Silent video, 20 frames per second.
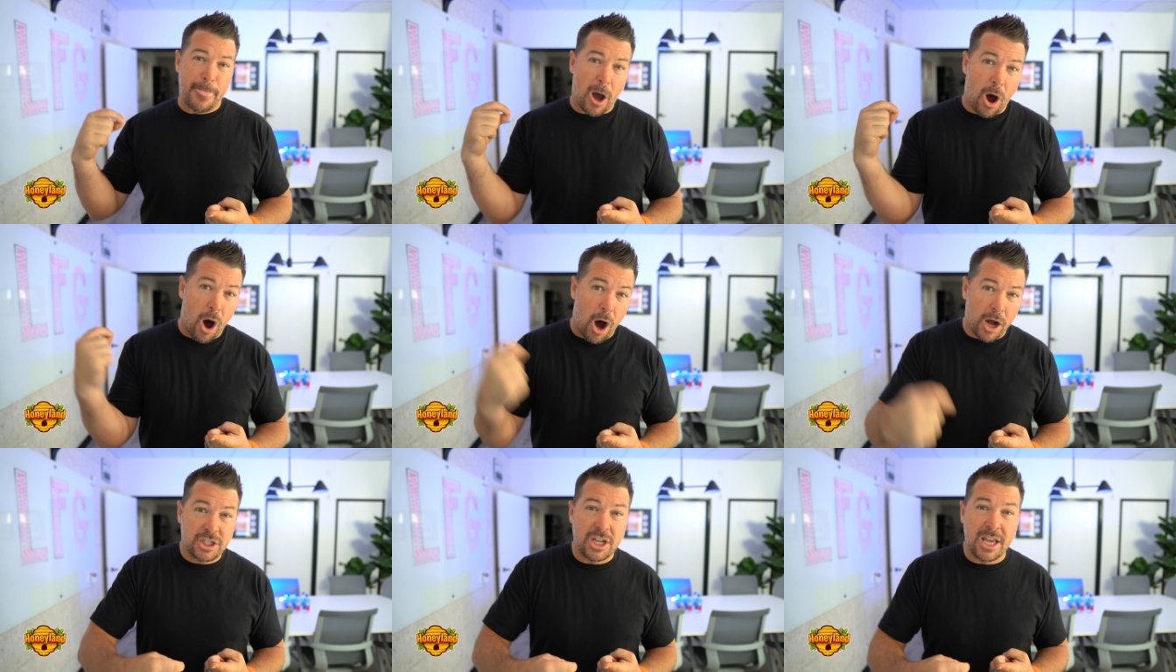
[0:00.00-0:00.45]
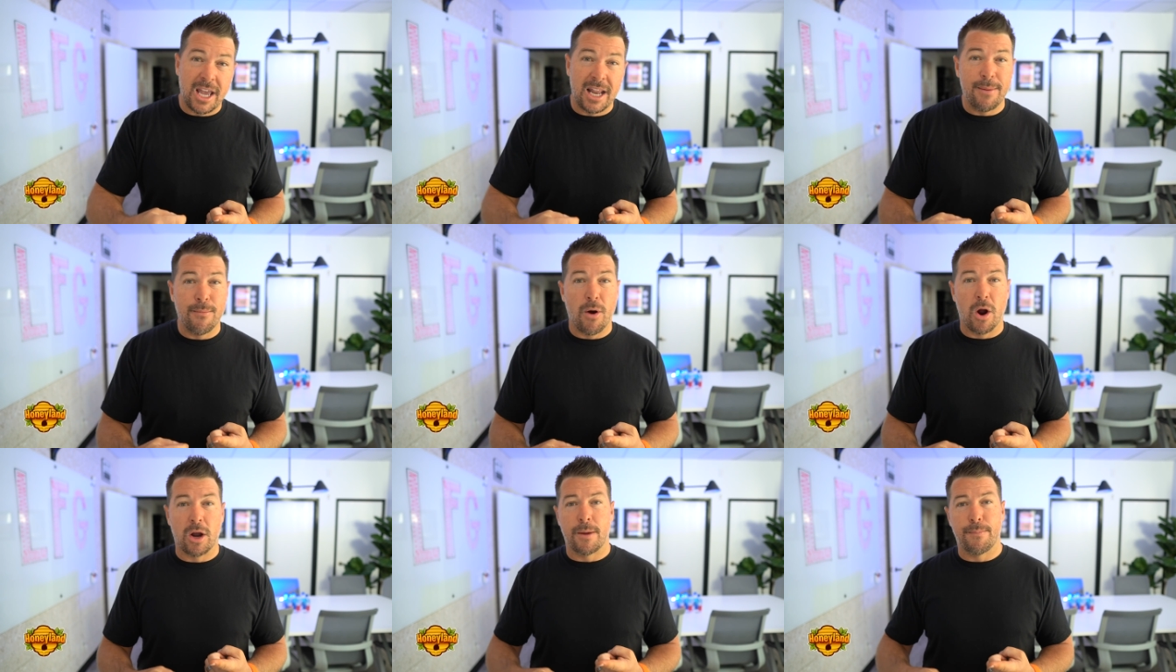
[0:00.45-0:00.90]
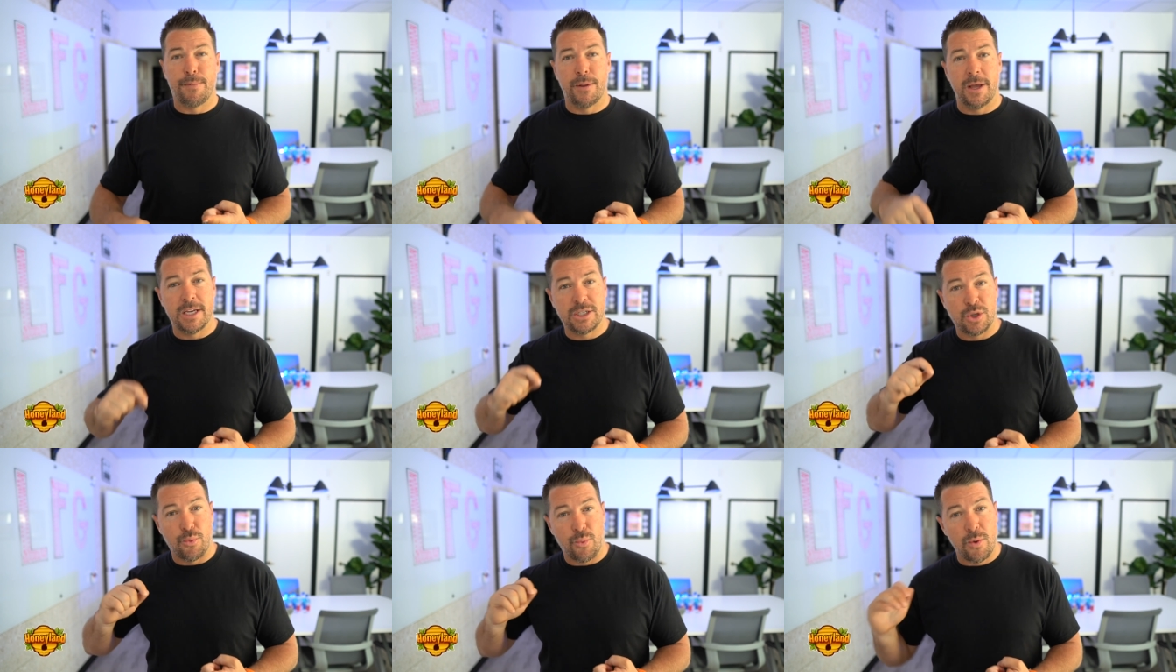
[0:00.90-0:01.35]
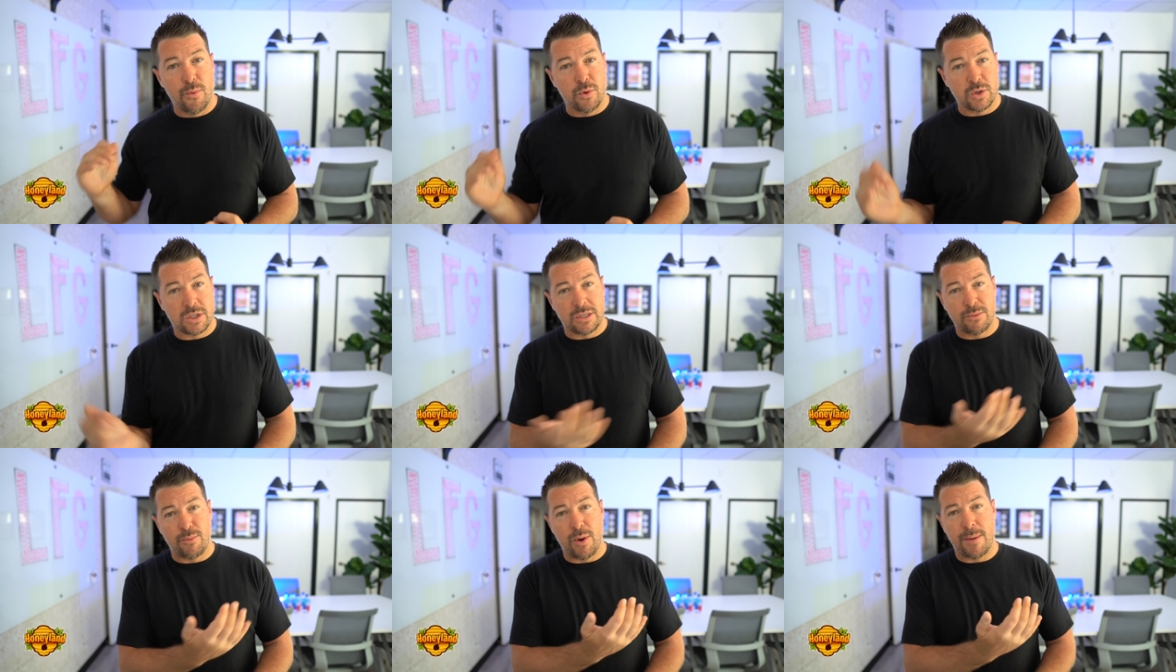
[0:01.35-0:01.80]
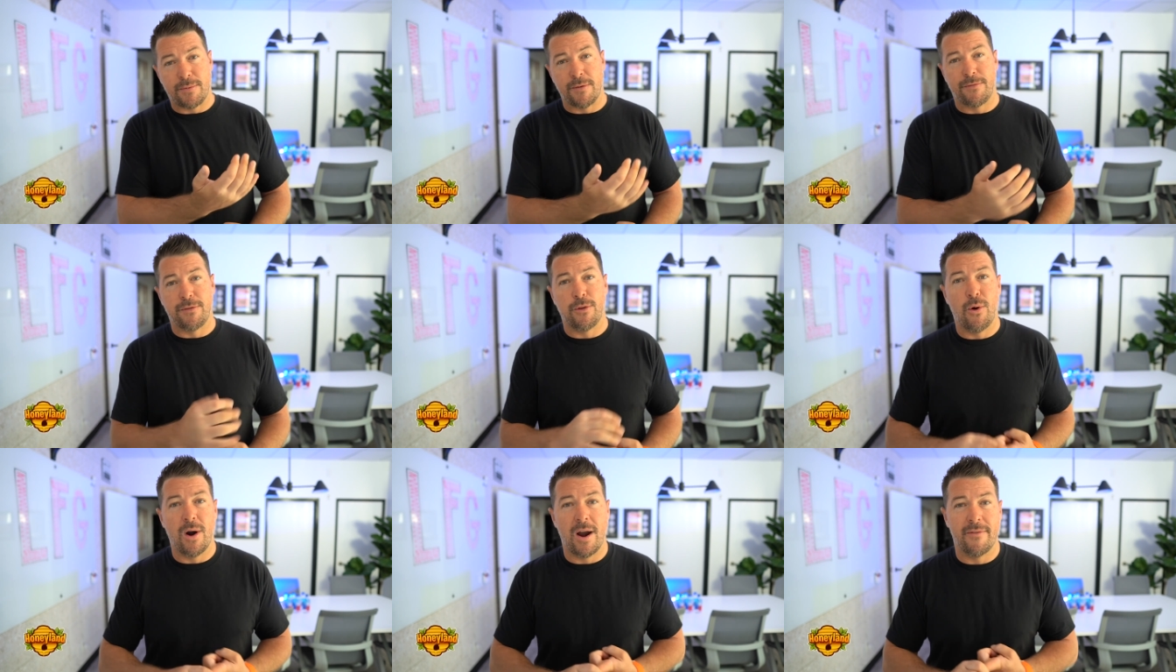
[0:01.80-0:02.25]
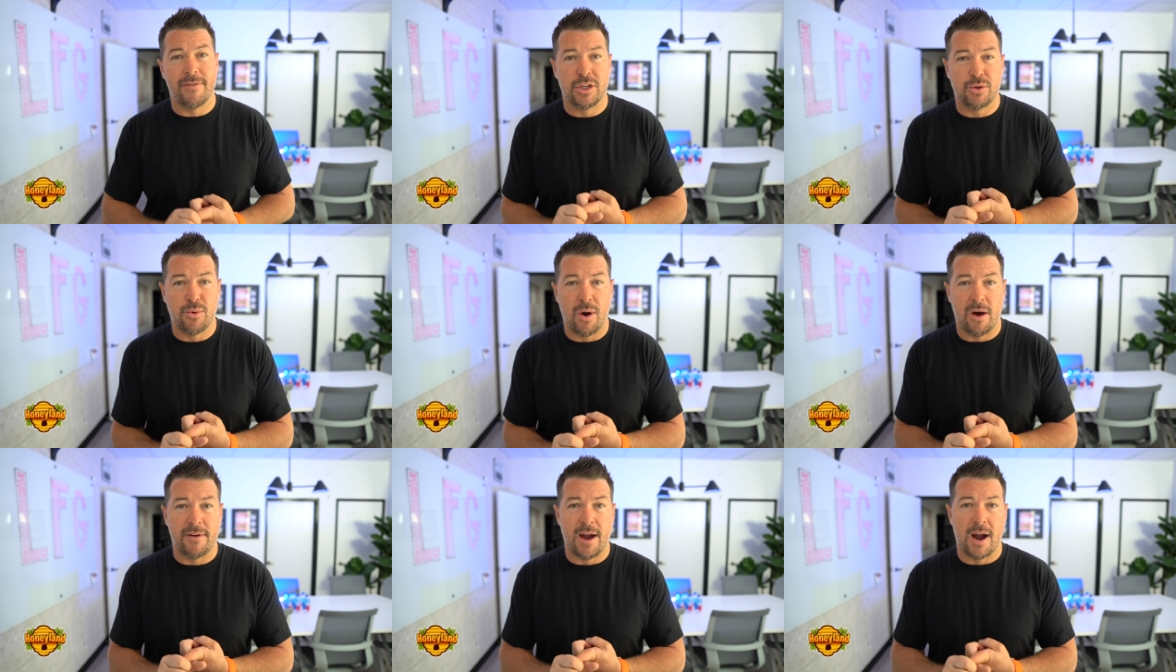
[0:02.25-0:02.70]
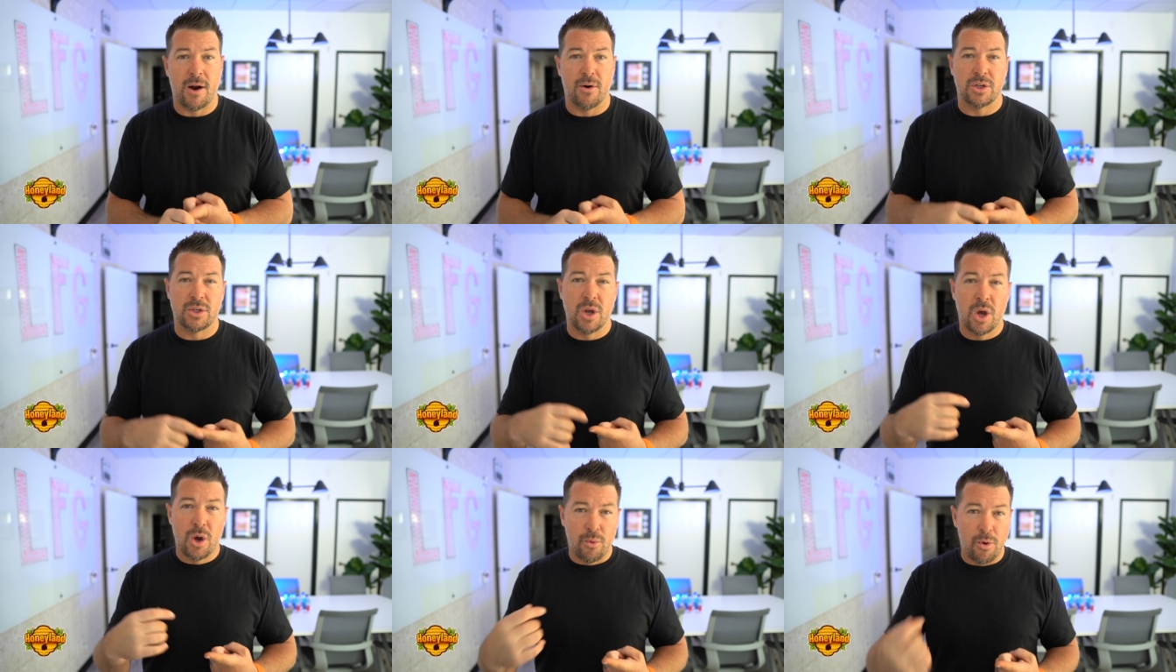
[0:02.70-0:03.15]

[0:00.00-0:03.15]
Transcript: onto any marketplace. We will sweep the floor every 12 hours.